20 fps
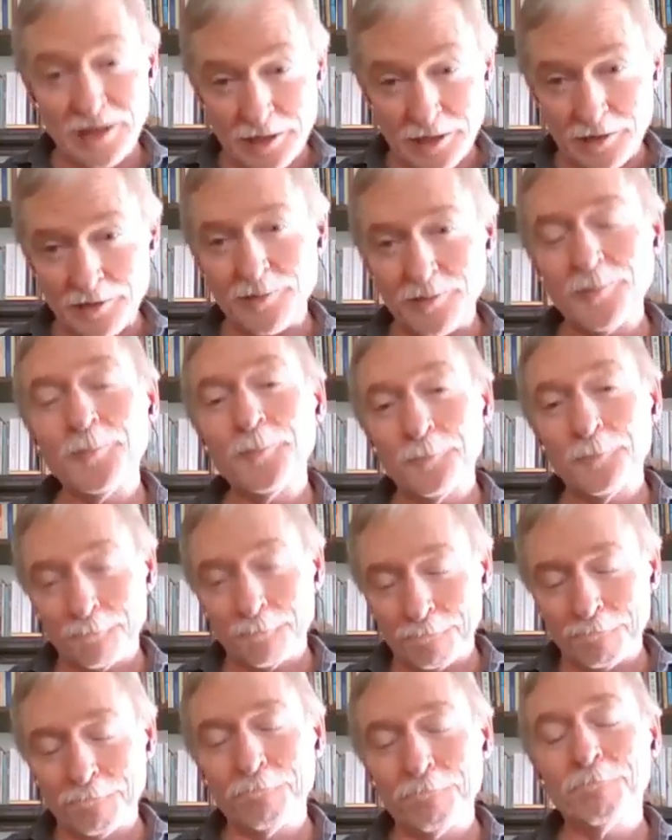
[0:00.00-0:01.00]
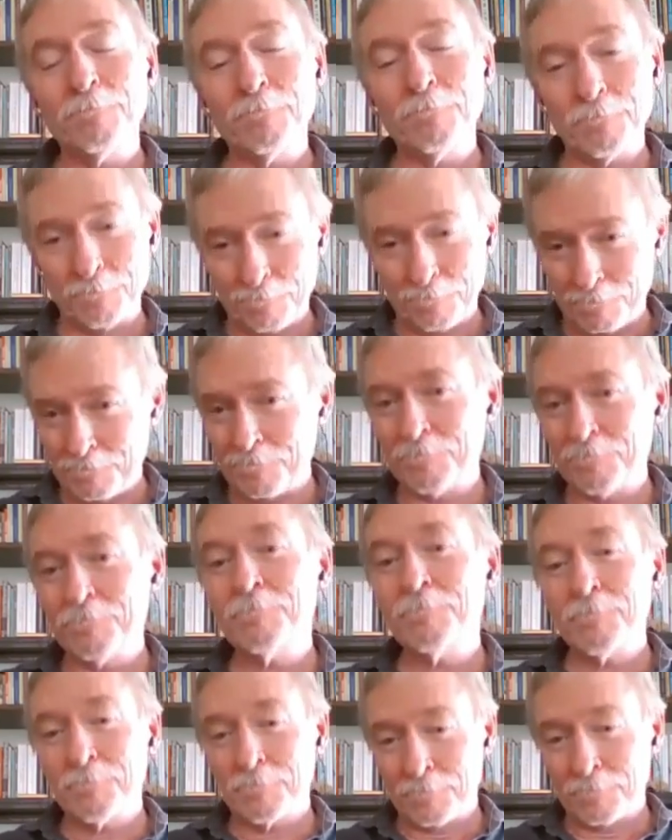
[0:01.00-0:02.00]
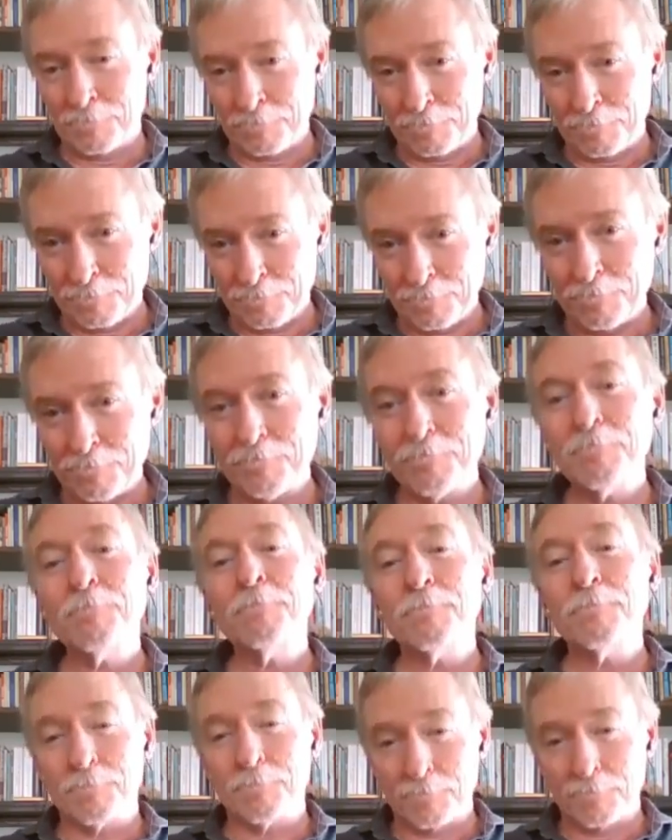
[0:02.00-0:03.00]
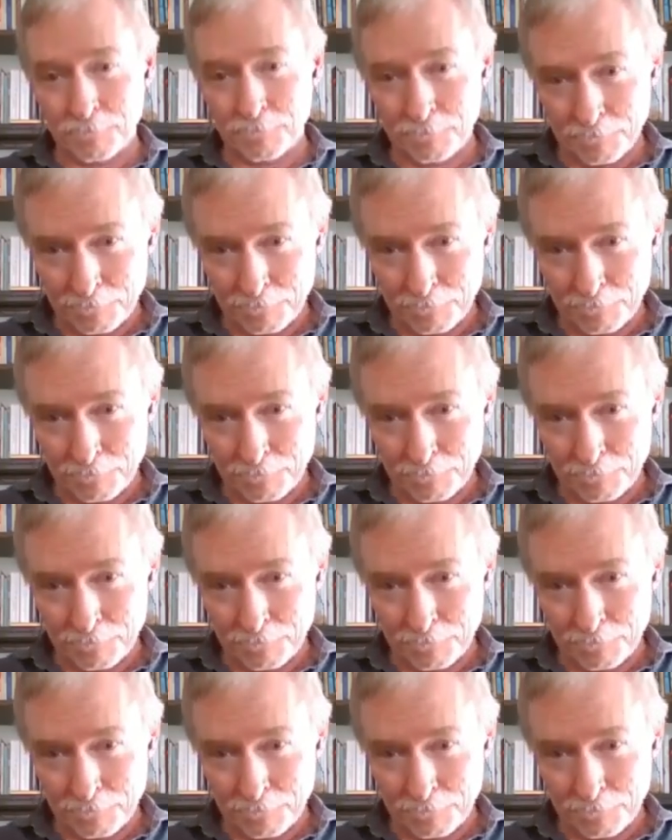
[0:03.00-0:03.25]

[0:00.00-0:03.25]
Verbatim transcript: yeah. like that heavy manual labor that's just hard on your body,